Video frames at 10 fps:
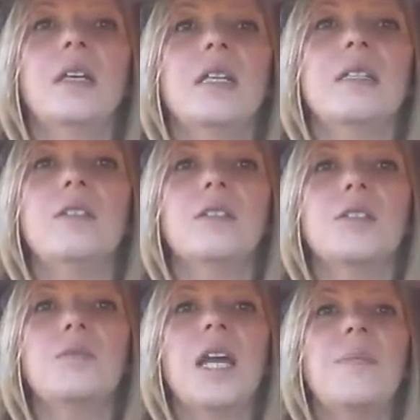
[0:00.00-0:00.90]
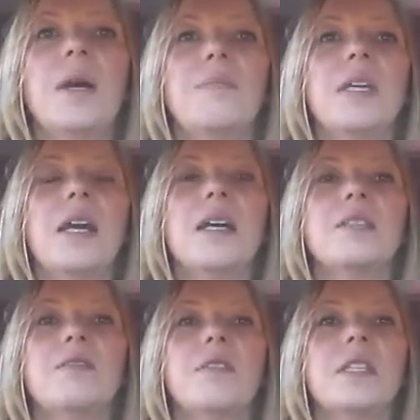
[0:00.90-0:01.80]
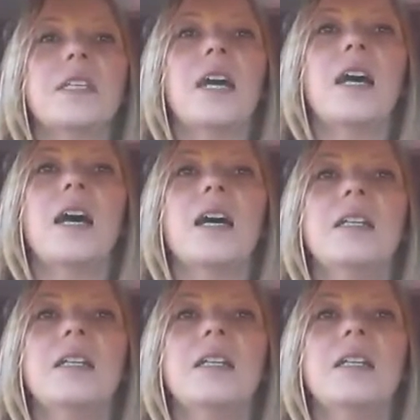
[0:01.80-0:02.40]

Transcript: is not to ram up the ass of this car,